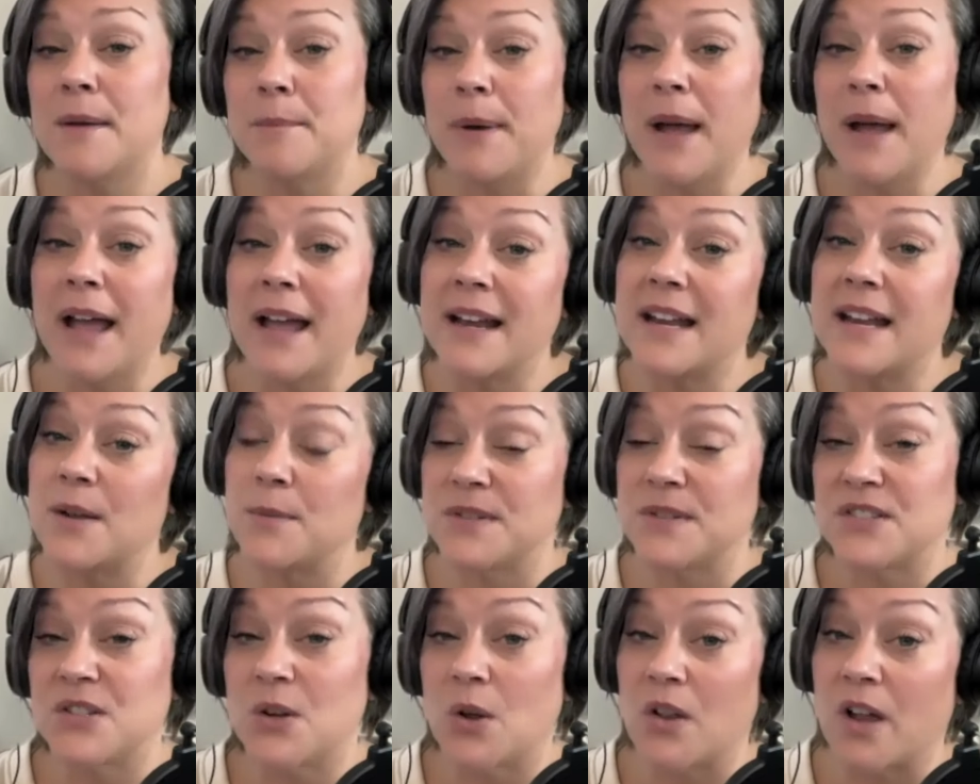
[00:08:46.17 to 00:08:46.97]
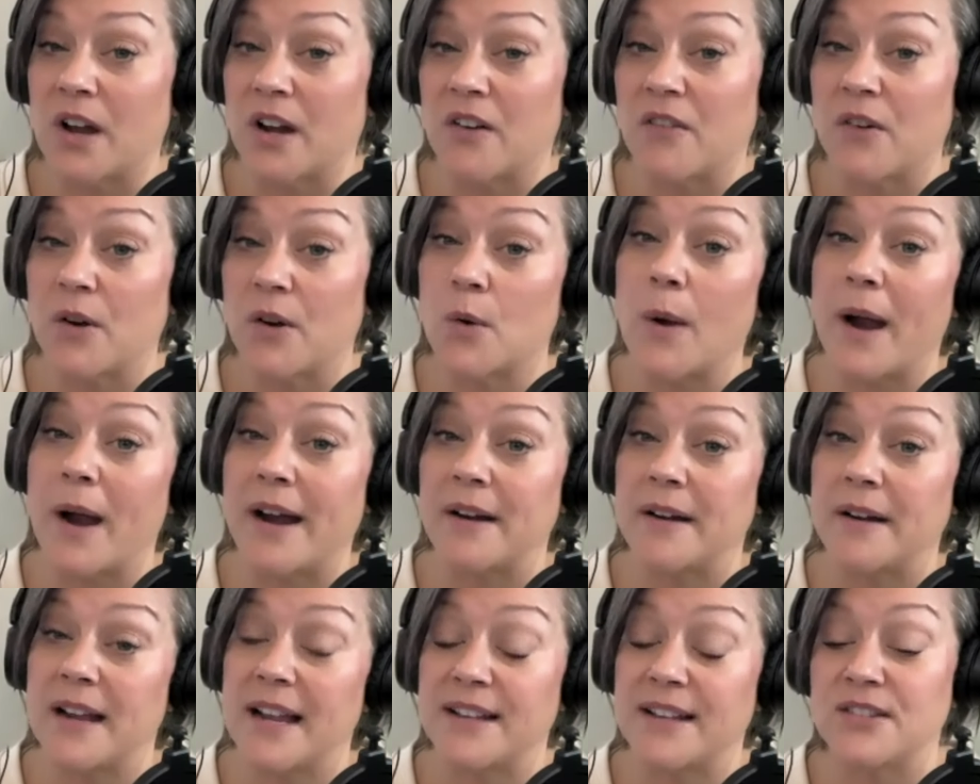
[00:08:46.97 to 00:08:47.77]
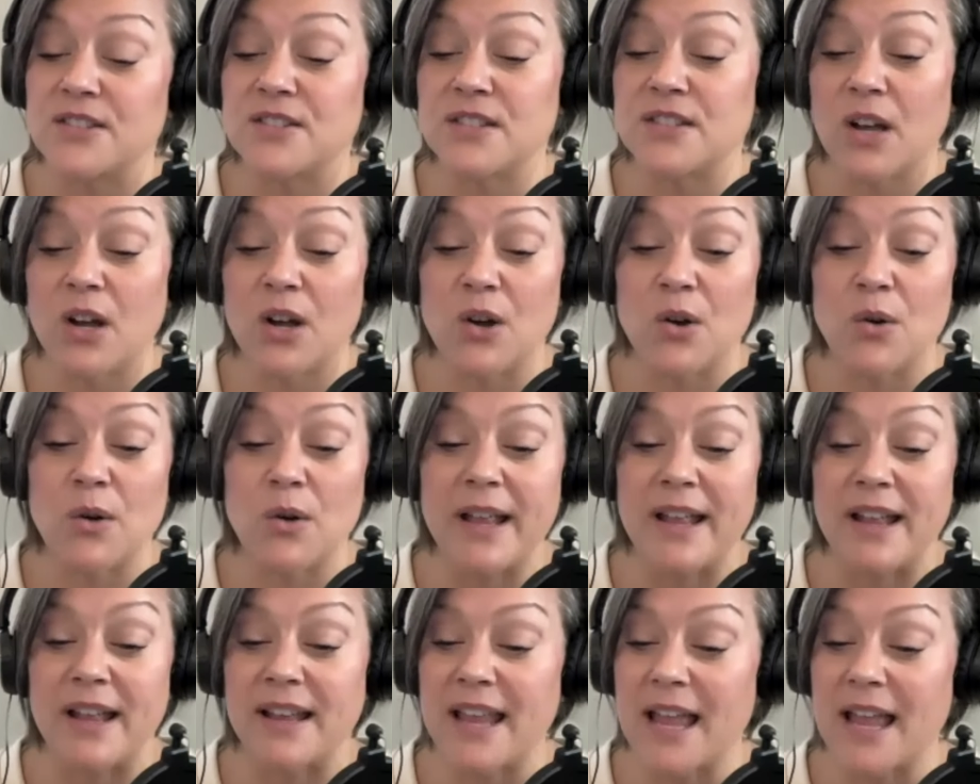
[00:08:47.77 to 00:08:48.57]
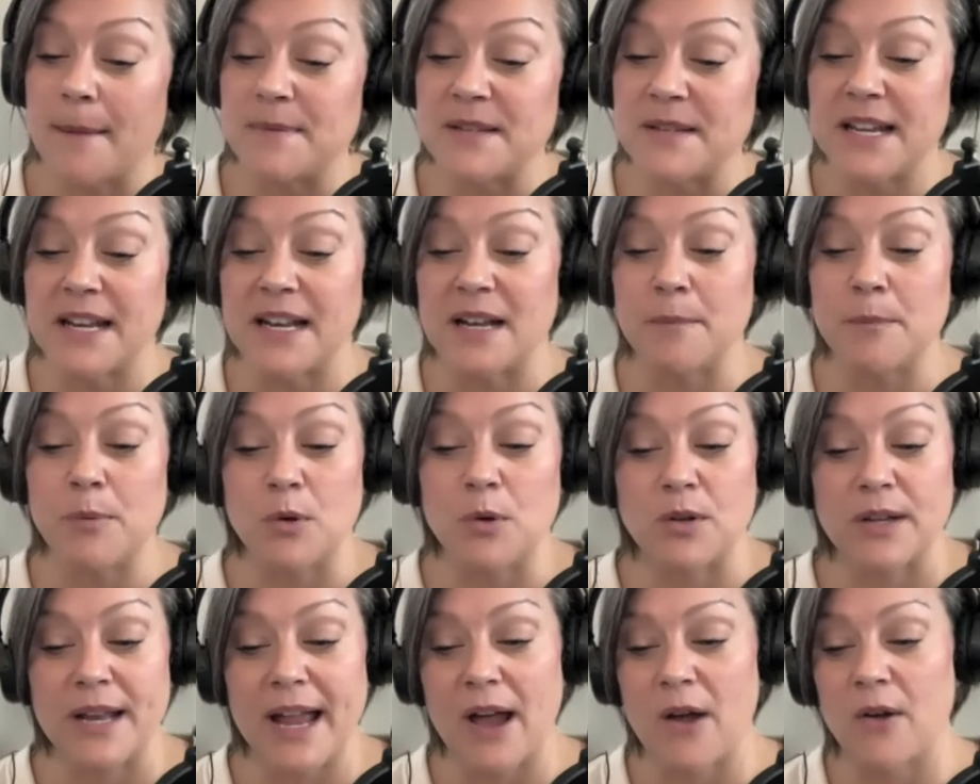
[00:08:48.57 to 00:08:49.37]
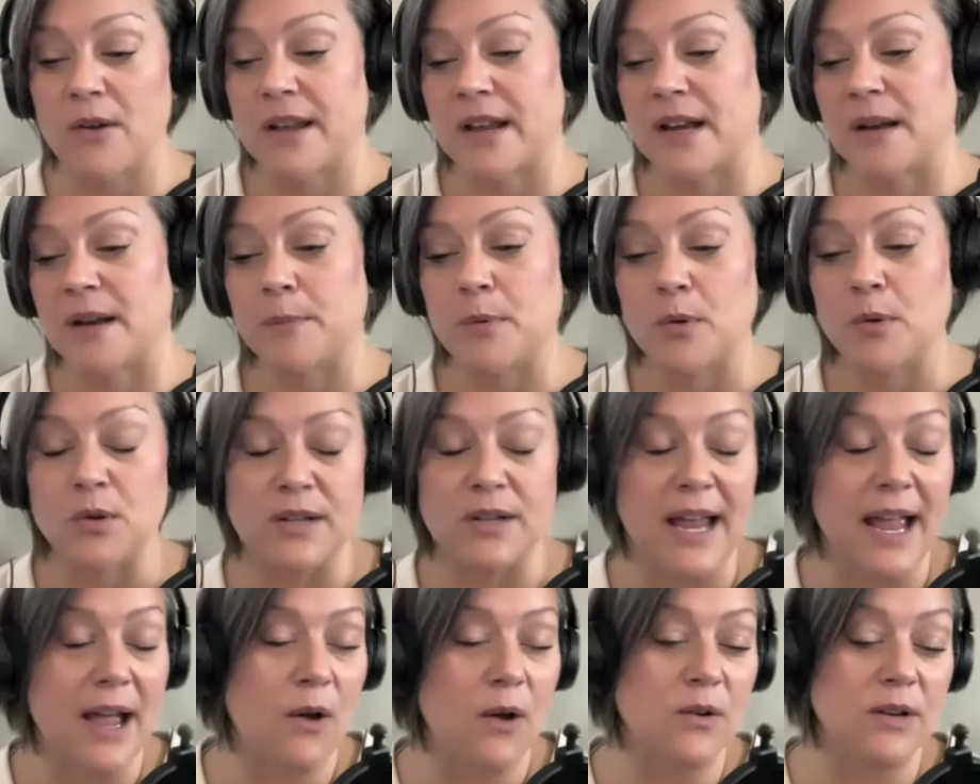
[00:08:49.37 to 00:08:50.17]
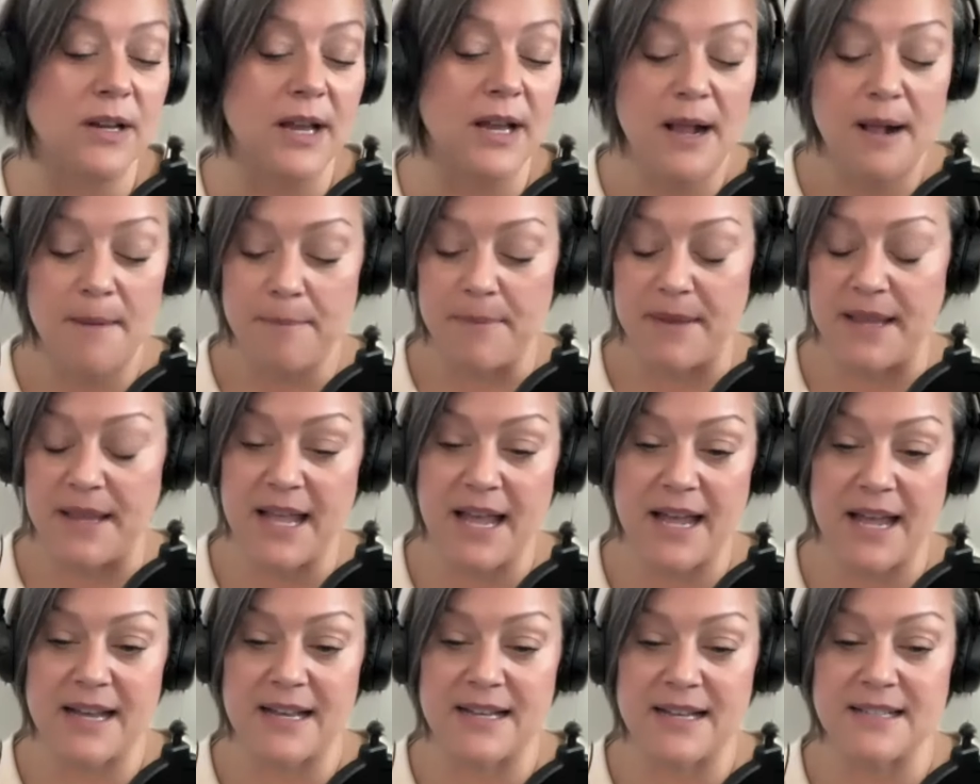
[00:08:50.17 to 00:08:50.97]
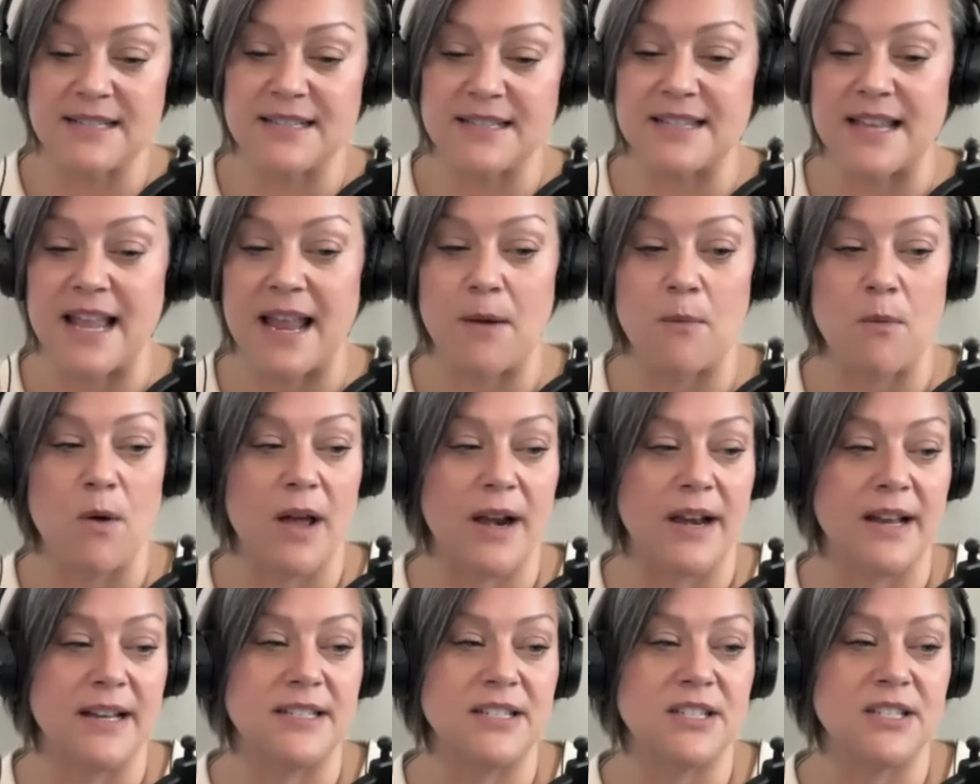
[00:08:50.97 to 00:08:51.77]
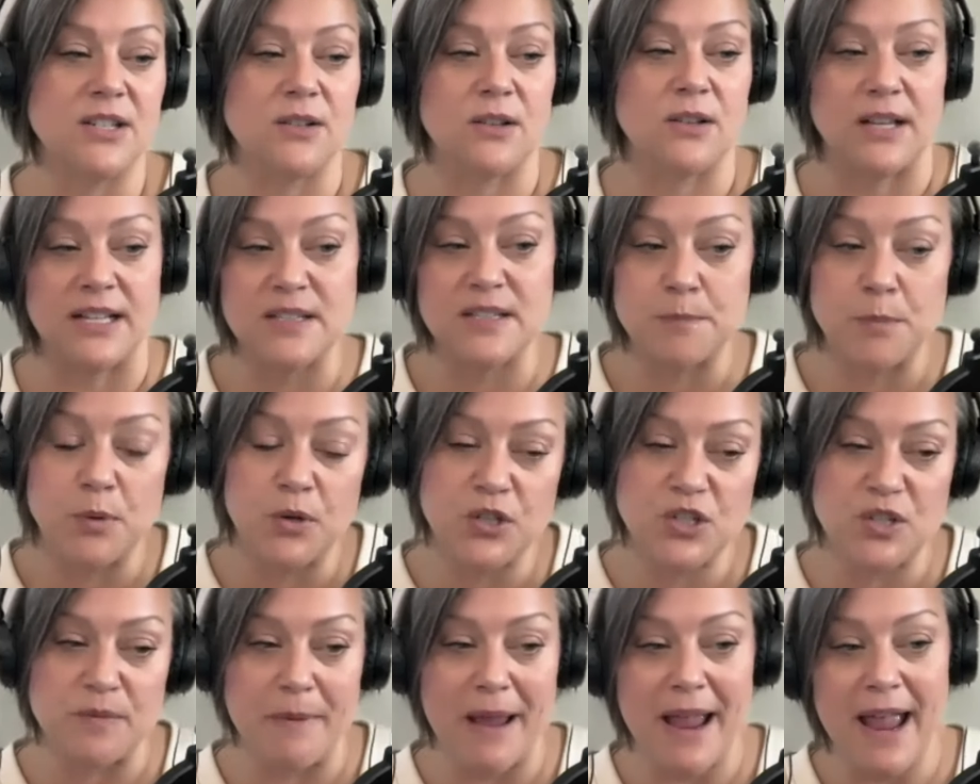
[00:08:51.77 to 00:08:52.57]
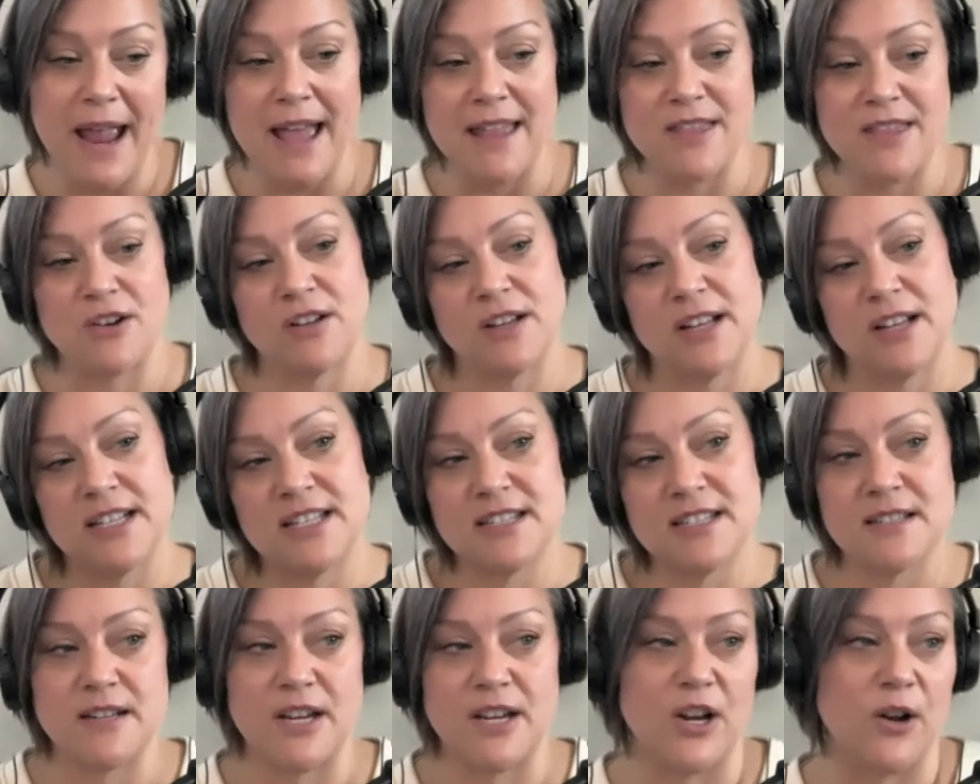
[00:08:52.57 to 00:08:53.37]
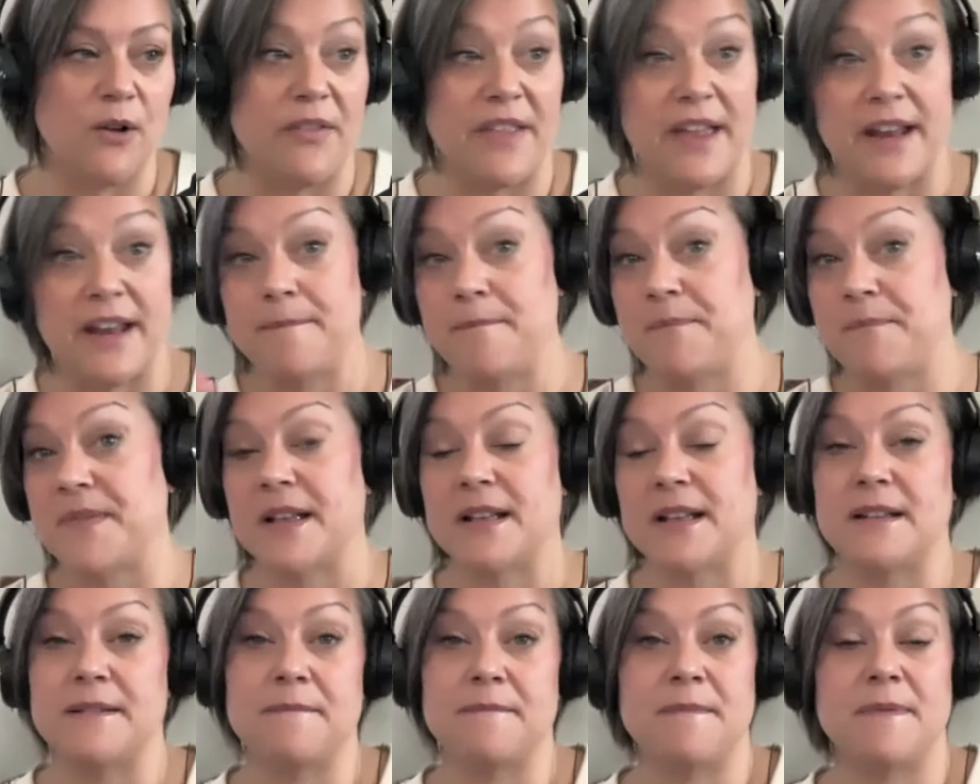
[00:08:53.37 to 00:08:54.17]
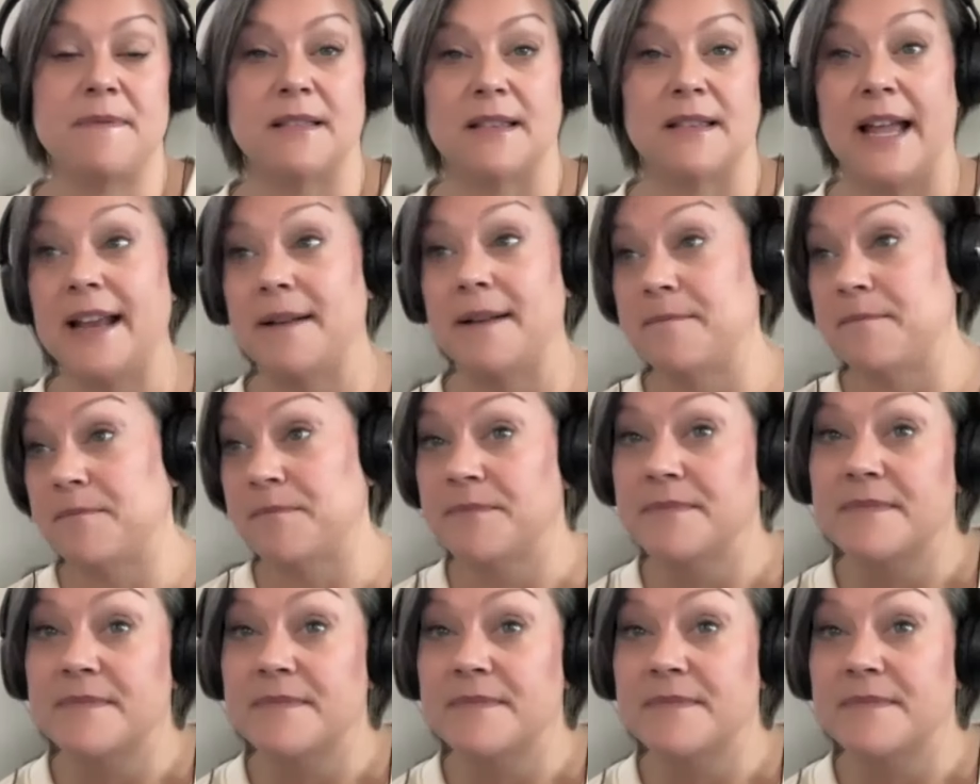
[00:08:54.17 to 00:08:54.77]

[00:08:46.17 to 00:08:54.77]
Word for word: but it was no longer required and so it kept getting pulled out getting pulled out because they wanted to let's push math or let's you know and then the late